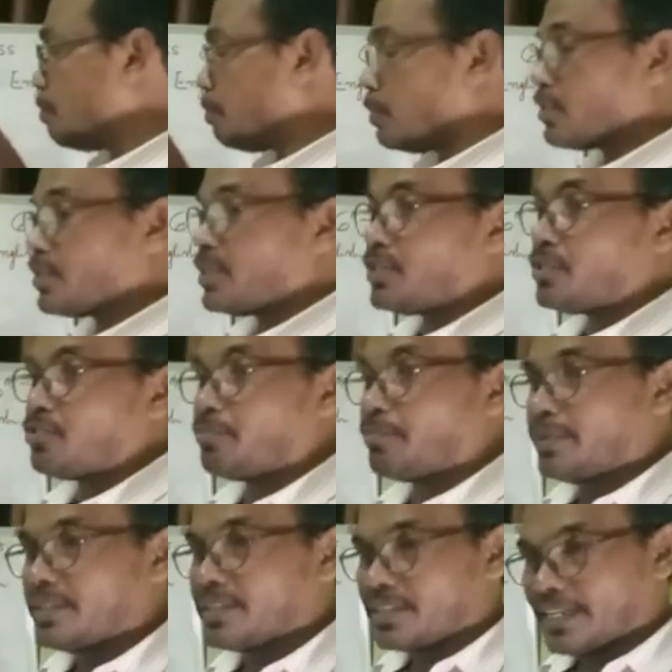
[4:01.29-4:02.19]
Possessive
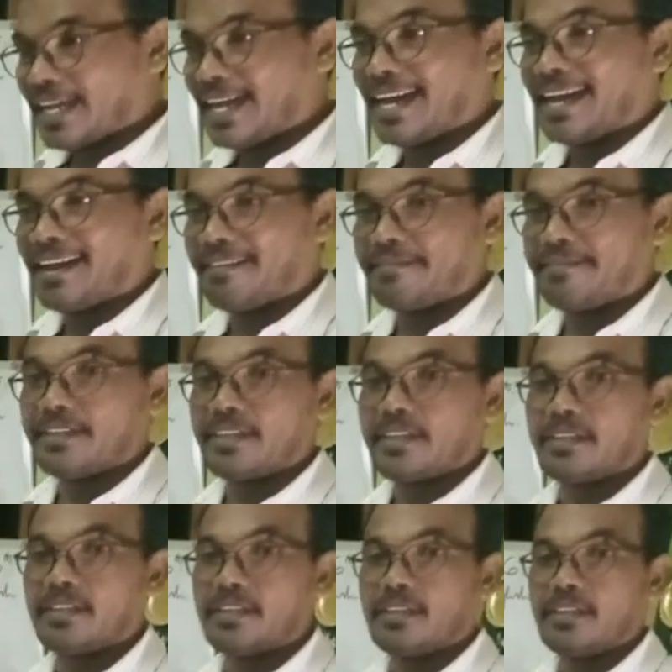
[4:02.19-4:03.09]
means have.
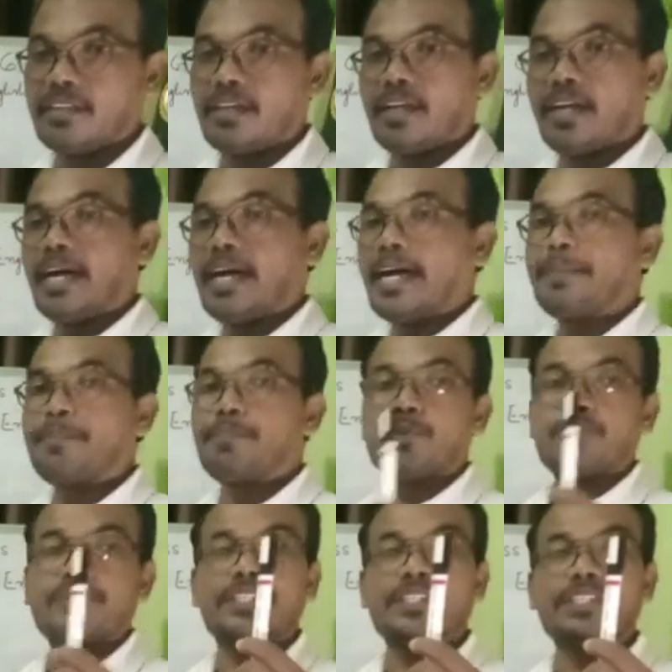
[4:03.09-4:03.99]
I
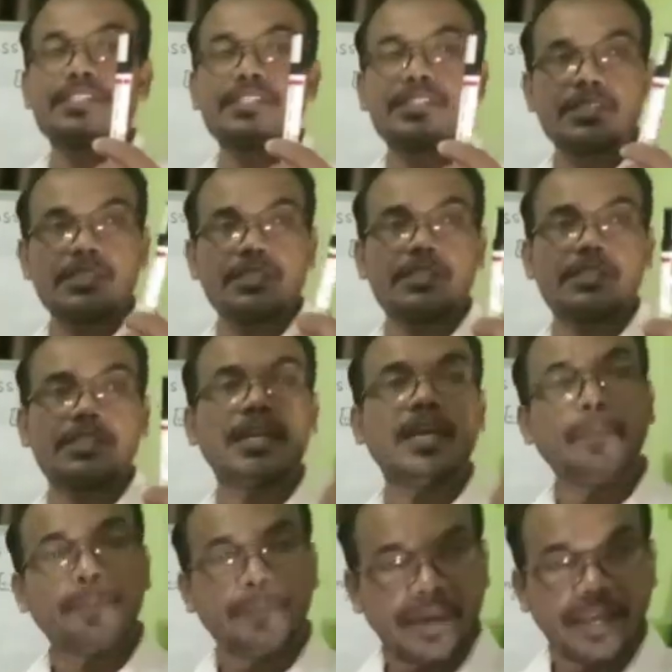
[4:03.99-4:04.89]
possess
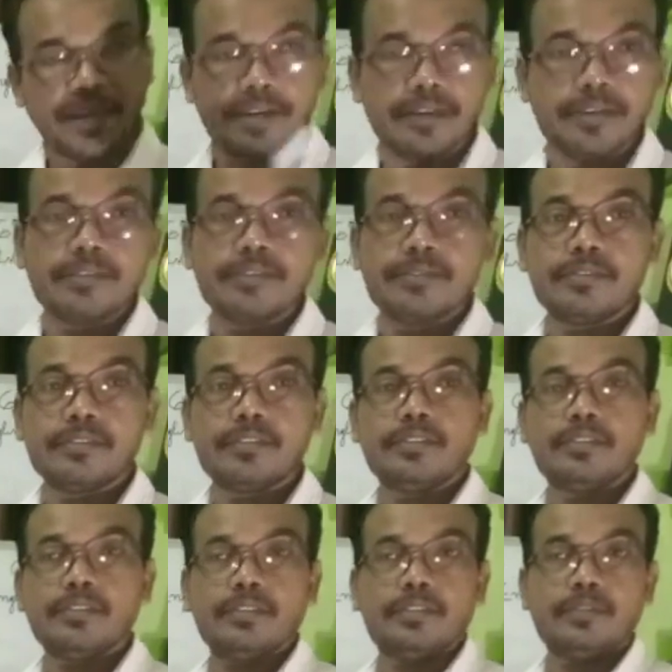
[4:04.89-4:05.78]
a pen.
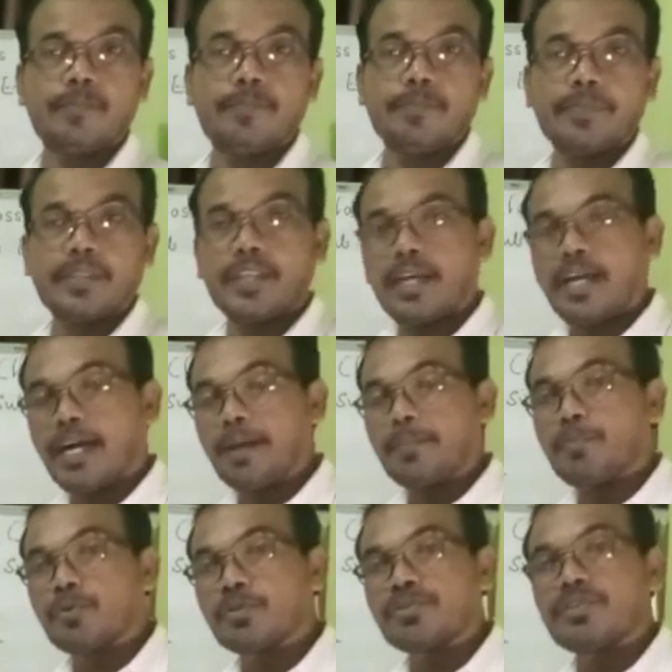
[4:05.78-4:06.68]

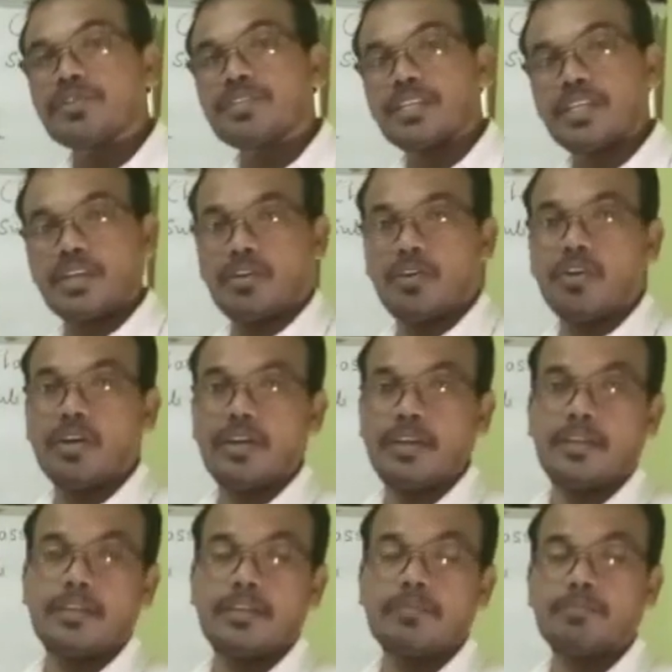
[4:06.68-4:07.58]
I possess a
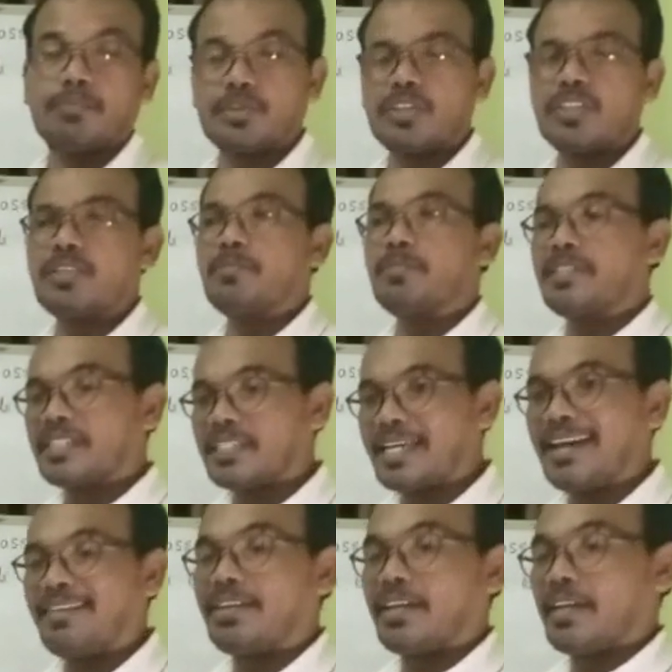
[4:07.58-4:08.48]
car. Possess means
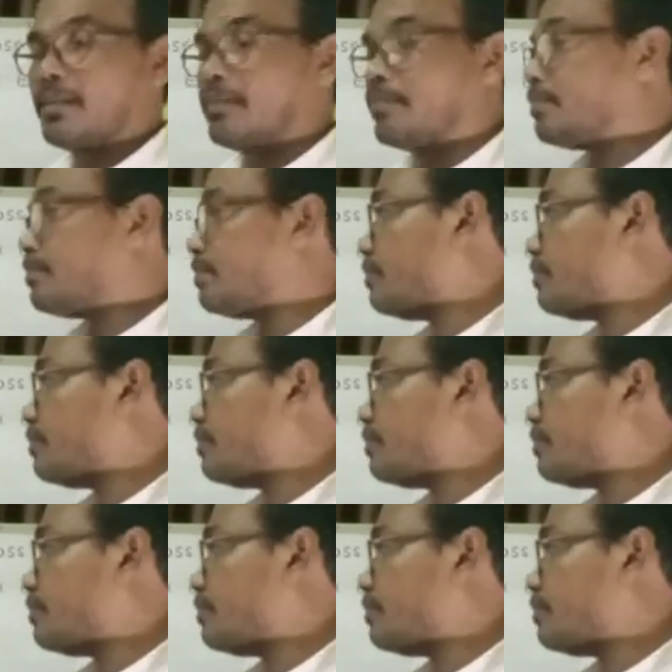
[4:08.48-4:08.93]
having.